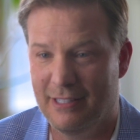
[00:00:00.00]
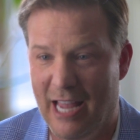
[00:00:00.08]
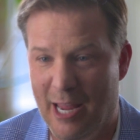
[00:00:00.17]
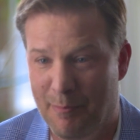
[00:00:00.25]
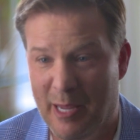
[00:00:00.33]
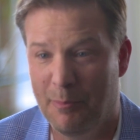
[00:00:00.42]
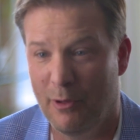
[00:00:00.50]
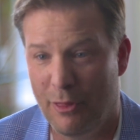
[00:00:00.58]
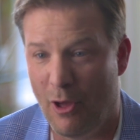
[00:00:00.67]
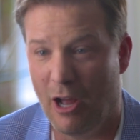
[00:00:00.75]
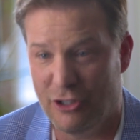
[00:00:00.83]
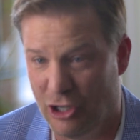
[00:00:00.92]
in the day, people
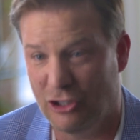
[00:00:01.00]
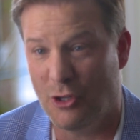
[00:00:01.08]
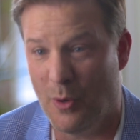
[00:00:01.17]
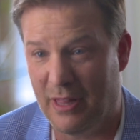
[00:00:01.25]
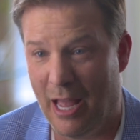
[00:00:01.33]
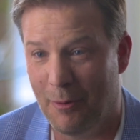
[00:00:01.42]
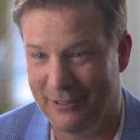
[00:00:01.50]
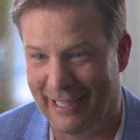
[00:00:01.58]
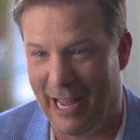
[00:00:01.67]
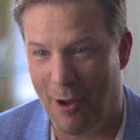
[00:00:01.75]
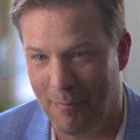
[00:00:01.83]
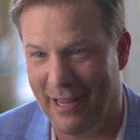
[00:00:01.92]
thought just doing that was
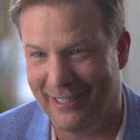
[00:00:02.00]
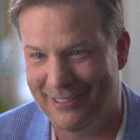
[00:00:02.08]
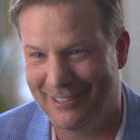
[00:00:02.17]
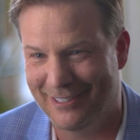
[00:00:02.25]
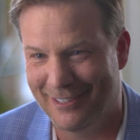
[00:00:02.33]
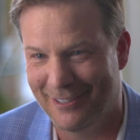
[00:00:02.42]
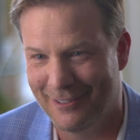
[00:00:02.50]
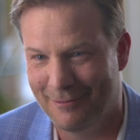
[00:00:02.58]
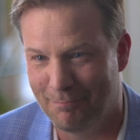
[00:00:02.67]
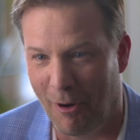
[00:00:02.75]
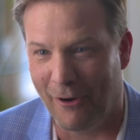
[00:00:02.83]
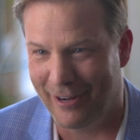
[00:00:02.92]
account-based
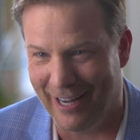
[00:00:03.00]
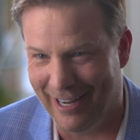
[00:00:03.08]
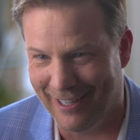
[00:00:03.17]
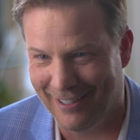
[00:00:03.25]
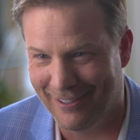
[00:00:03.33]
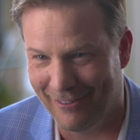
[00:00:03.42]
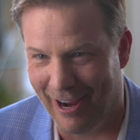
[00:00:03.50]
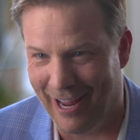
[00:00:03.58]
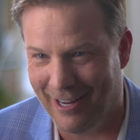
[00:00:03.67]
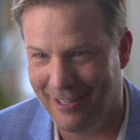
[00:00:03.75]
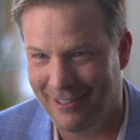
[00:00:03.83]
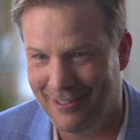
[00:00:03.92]
marketing,
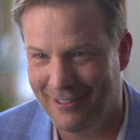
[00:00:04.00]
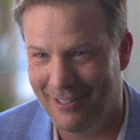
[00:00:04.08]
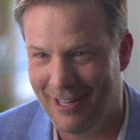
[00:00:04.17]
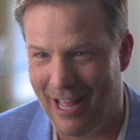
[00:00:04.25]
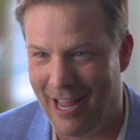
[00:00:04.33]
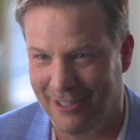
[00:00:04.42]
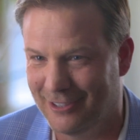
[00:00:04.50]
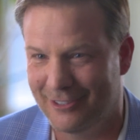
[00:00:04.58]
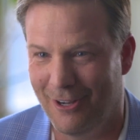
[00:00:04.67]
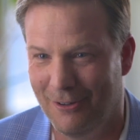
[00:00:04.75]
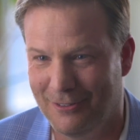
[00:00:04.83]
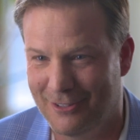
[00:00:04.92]
right? Hey,
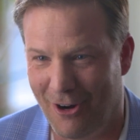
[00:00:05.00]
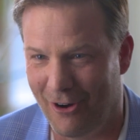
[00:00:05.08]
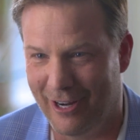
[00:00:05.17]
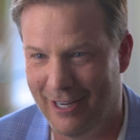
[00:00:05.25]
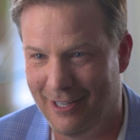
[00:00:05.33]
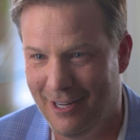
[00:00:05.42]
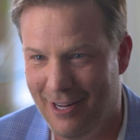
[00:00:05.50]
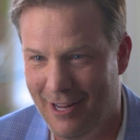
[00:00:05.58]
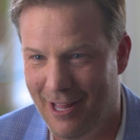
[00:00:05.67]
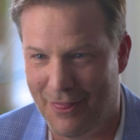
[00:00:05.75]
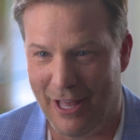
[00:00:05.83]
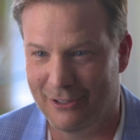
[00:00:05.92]
just go target
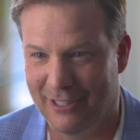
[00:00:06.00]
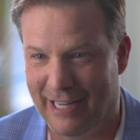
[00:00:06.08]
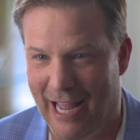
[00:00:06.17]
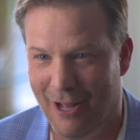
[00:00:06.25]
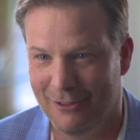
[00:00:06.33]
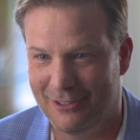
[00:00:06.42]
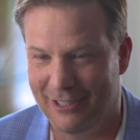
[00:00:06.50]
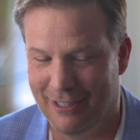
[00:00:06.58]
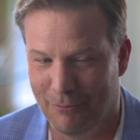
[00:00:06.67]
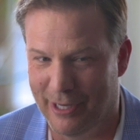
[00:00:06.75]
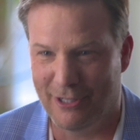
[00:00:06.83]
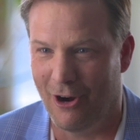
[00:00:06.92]
retargeting
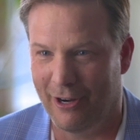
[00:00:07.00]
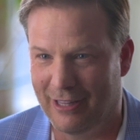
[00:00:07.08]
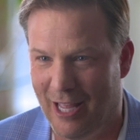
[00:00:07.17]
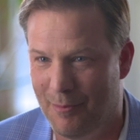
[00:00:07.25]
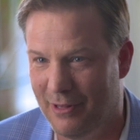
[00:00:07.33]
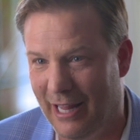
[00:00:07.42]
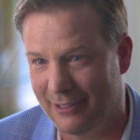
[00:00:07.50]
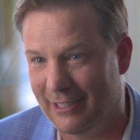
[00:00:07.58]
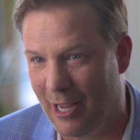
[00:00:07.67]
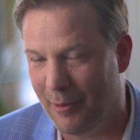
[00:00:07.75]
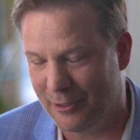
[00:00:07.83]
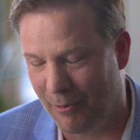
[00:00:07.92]
and retarget them, and that's
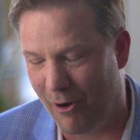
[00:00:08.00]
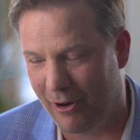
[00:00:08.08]
account-based